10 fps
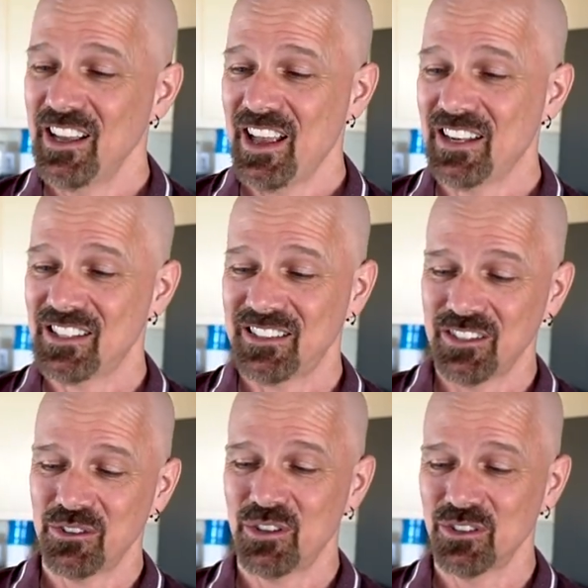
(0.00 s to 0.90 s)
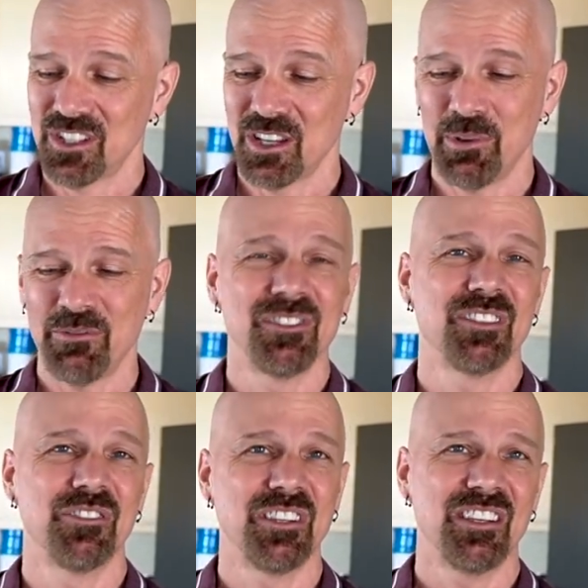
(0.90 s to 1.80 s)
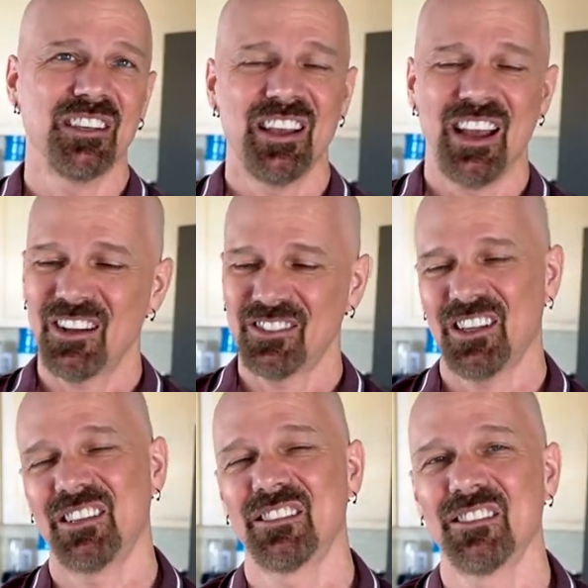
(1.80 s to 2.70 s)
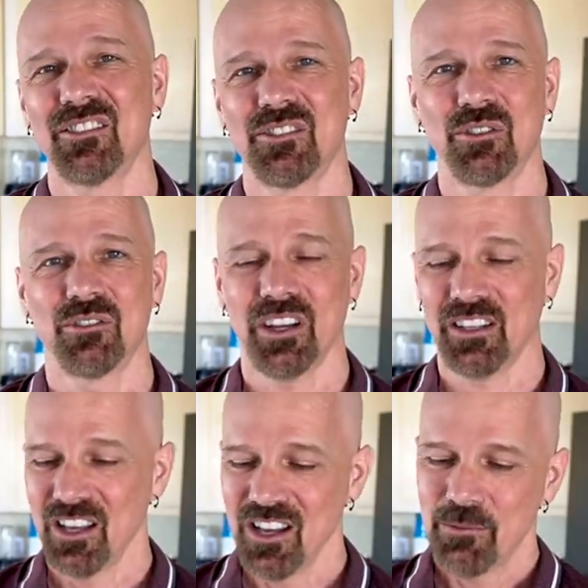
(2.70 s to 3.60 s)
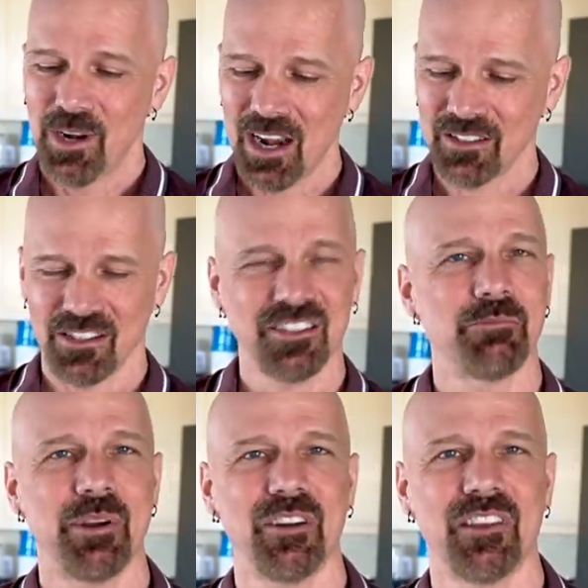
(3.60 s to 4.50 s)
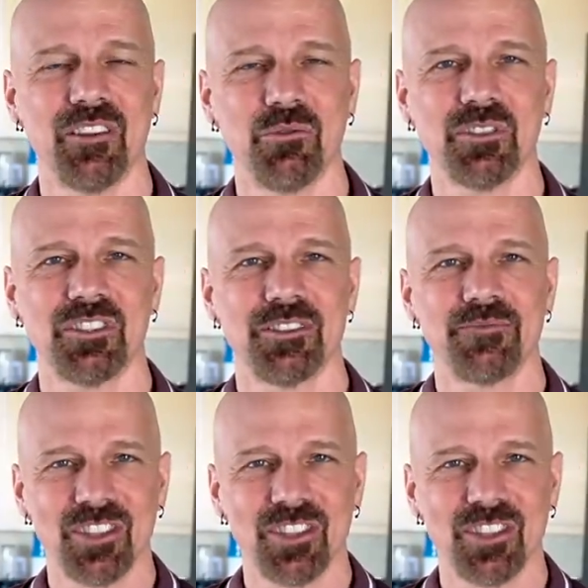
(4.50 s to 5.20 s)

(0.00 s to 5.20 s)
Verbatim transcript: and it still holds up even though the outside doesn't look so great. But how does this compare to the other ones?